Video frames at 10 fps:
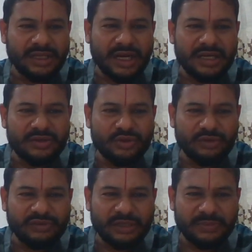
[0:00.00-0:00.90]
under root
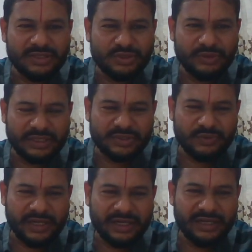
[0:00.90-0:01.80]
of 1 plus 2x
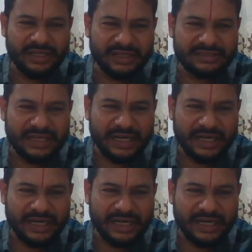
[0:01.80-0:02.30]
square dx.